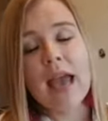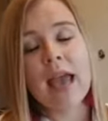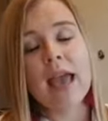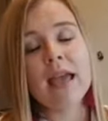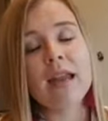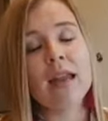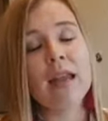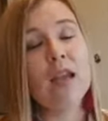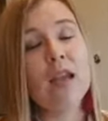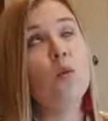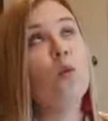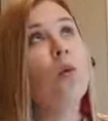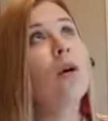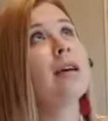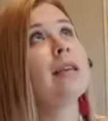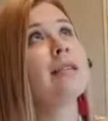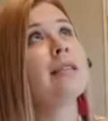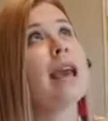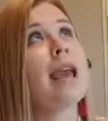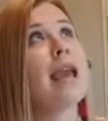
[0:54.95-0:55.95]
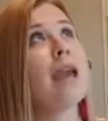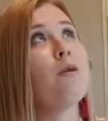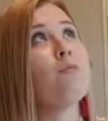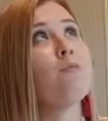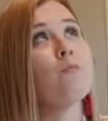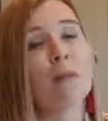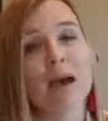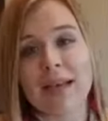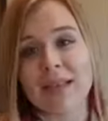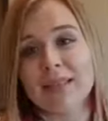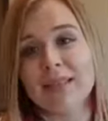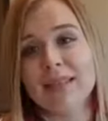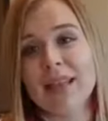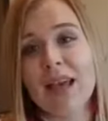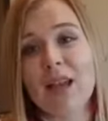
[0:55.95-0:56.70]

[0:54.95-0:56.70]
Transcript: and it was a mess,